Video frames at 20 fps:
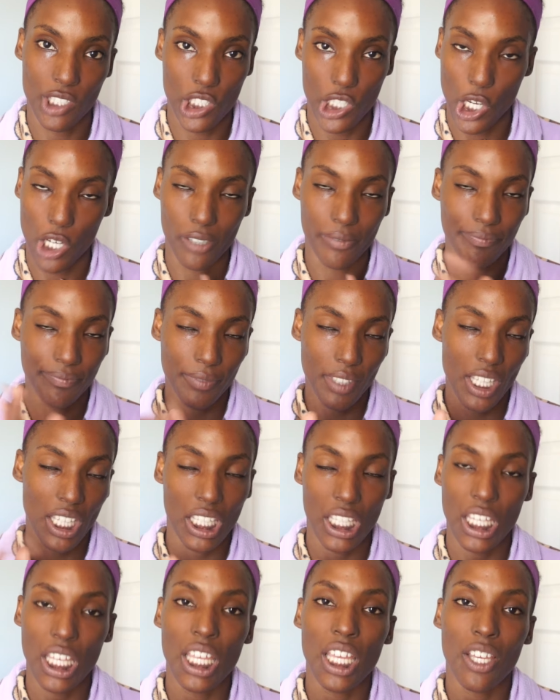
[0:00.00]
So
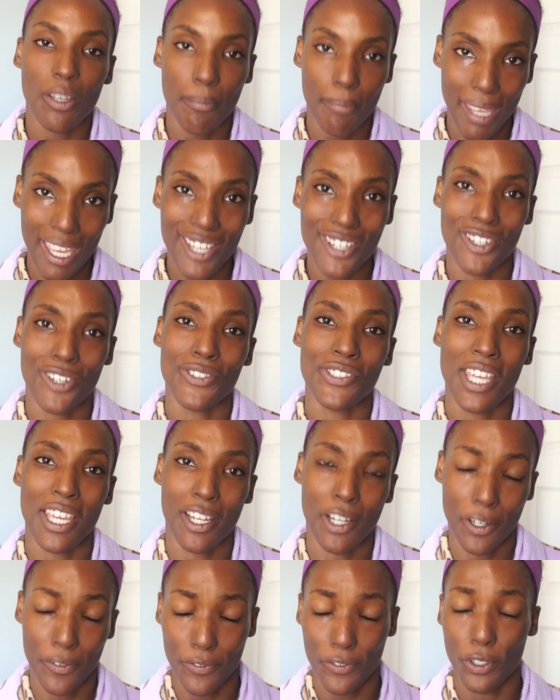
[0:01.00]
make sure you
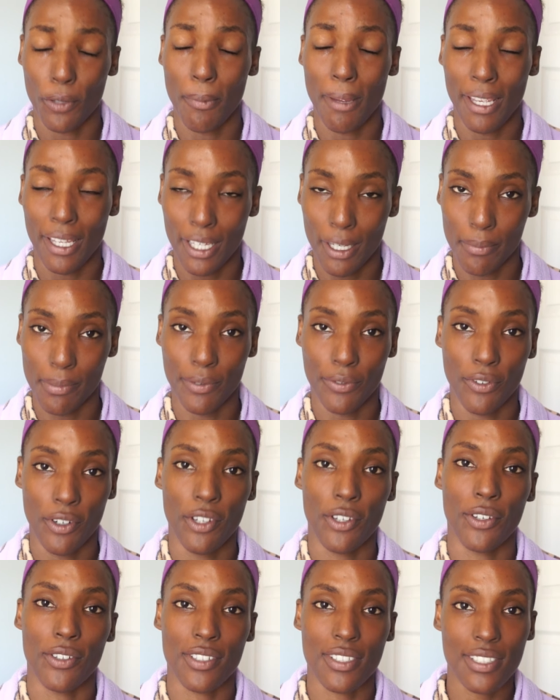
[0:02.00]
take off your makeup before
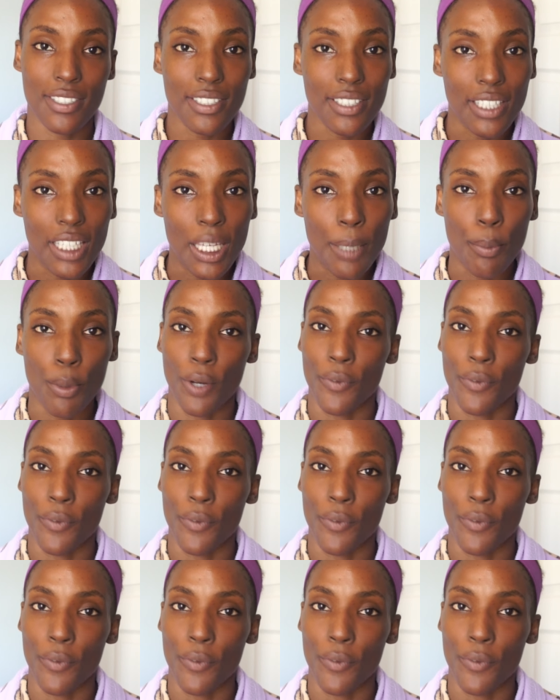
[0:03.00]
you go to sleep,